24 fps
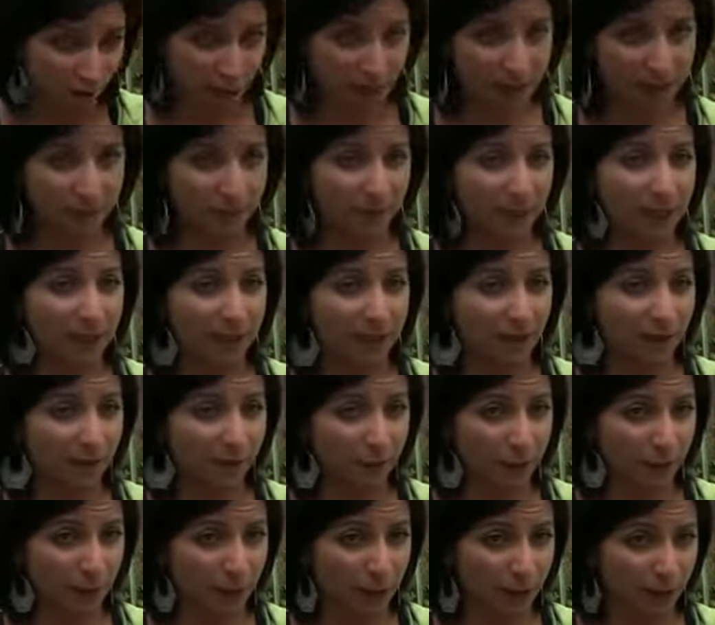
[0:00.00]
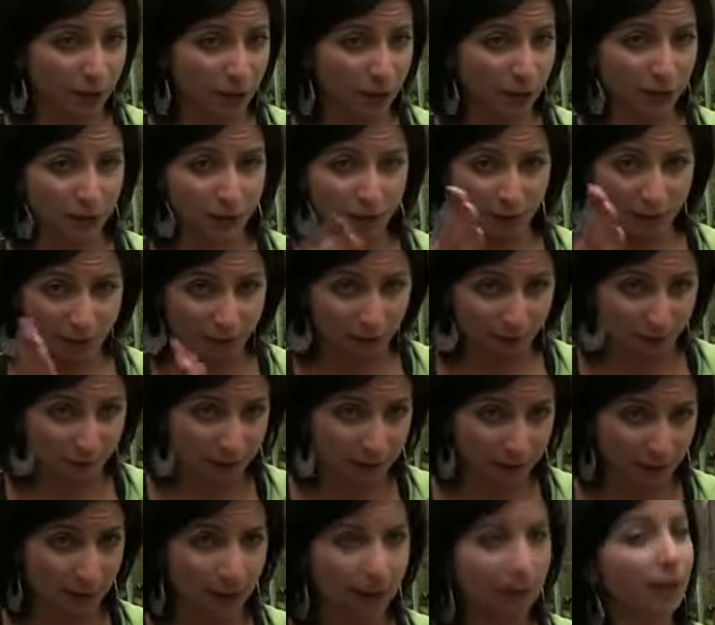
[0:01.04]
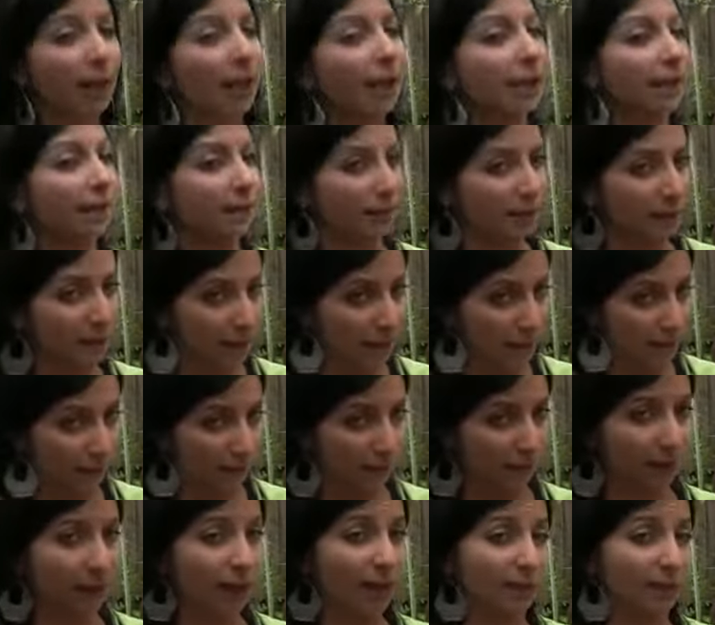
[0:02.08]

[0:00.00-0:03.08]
at the beginning of the project, in the middle, and in the end.